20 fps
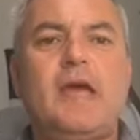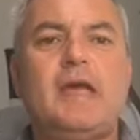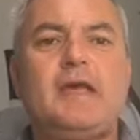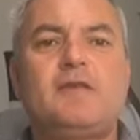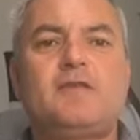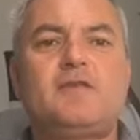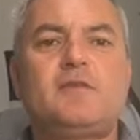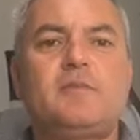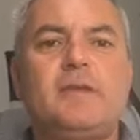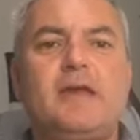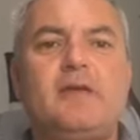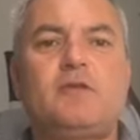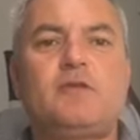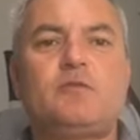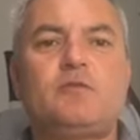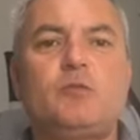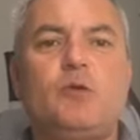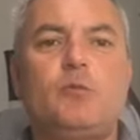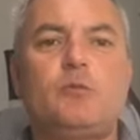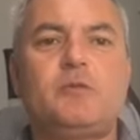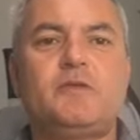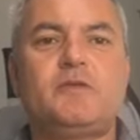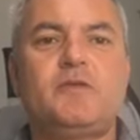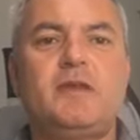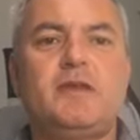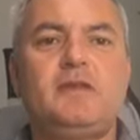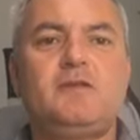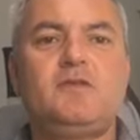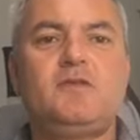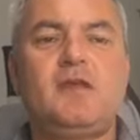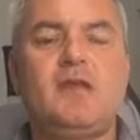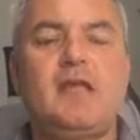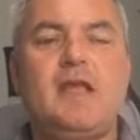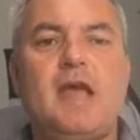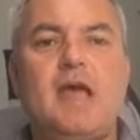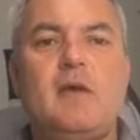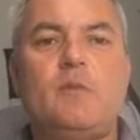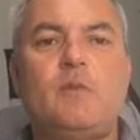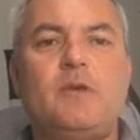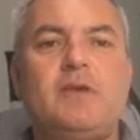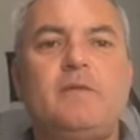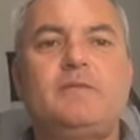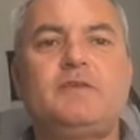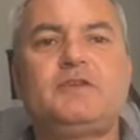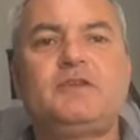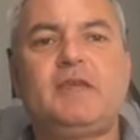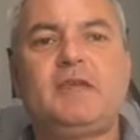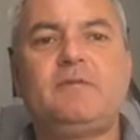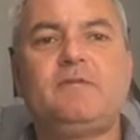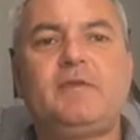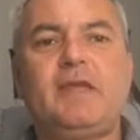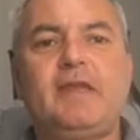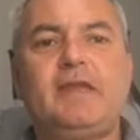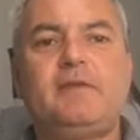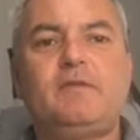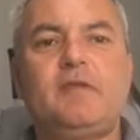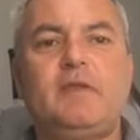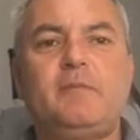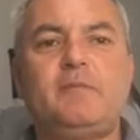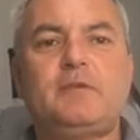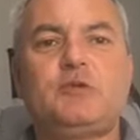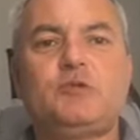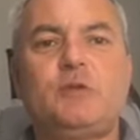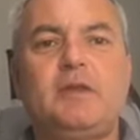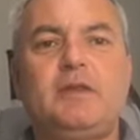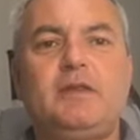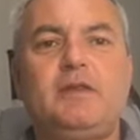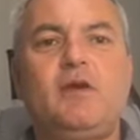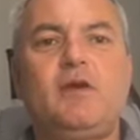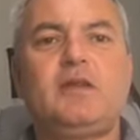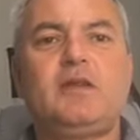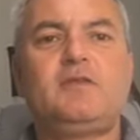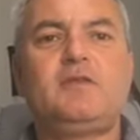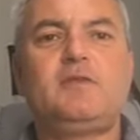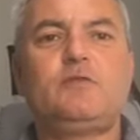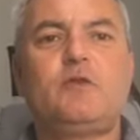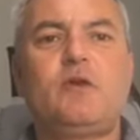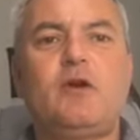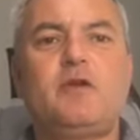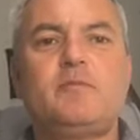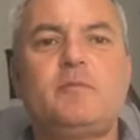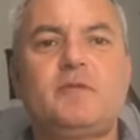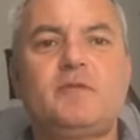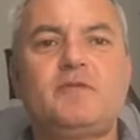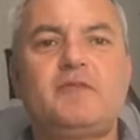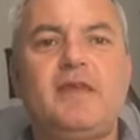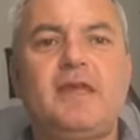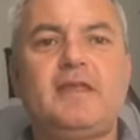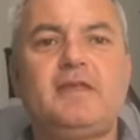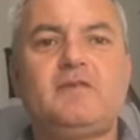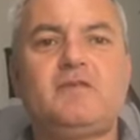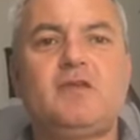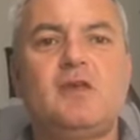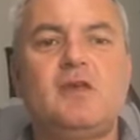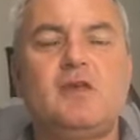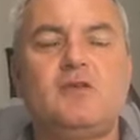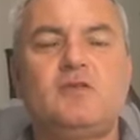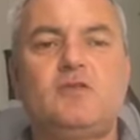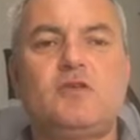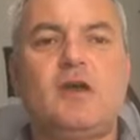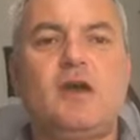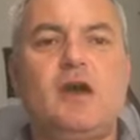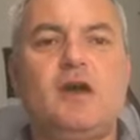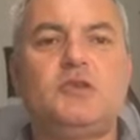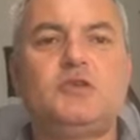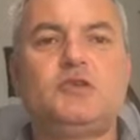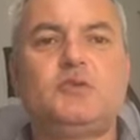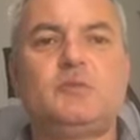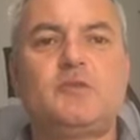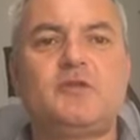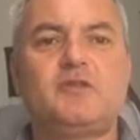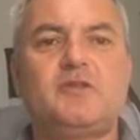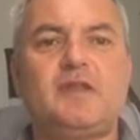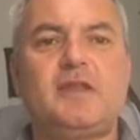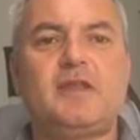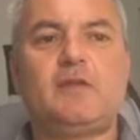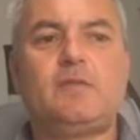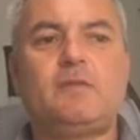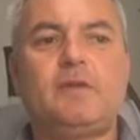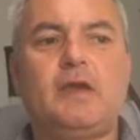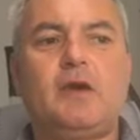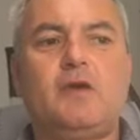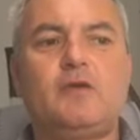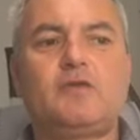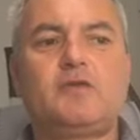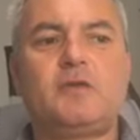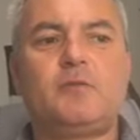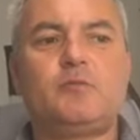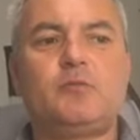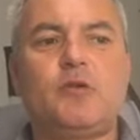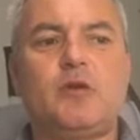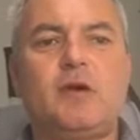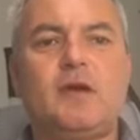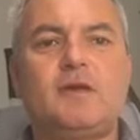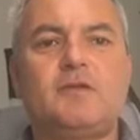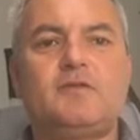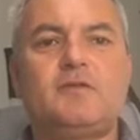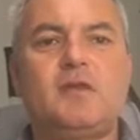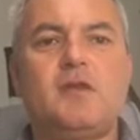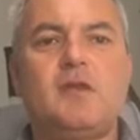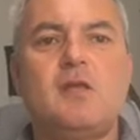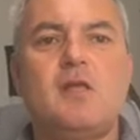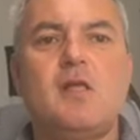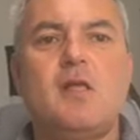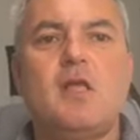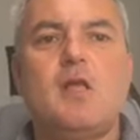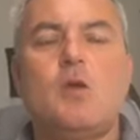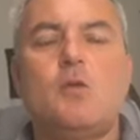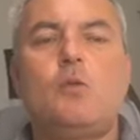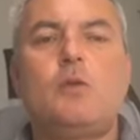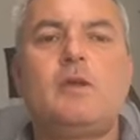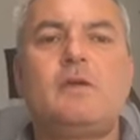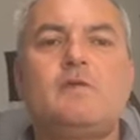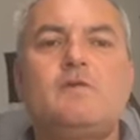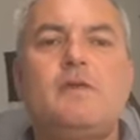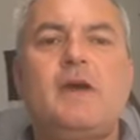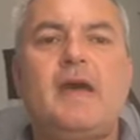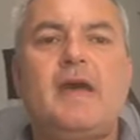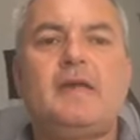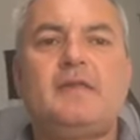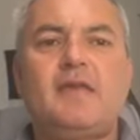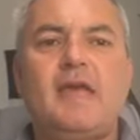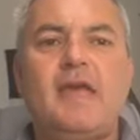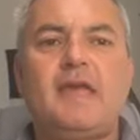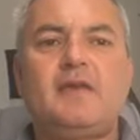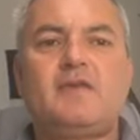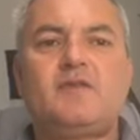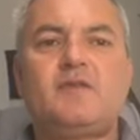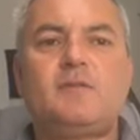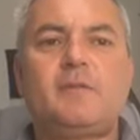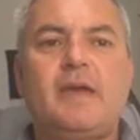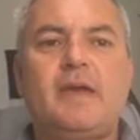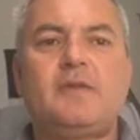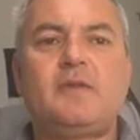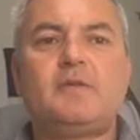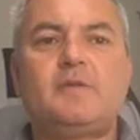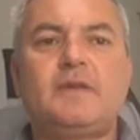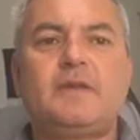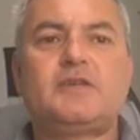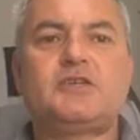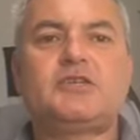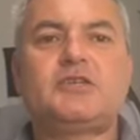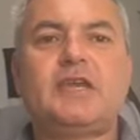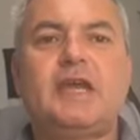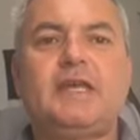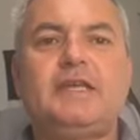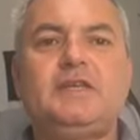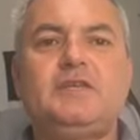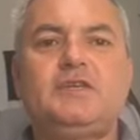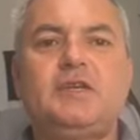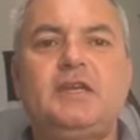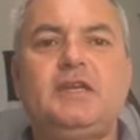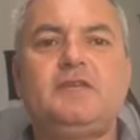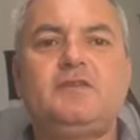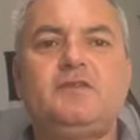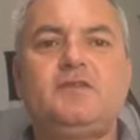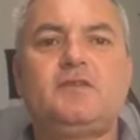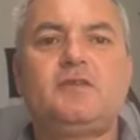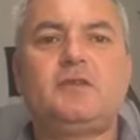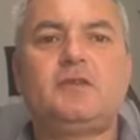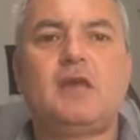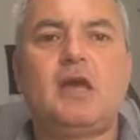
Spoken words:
X amount of properties and we have achieved anything between 95% to 100% of the asking price. We have had X amount of exchanges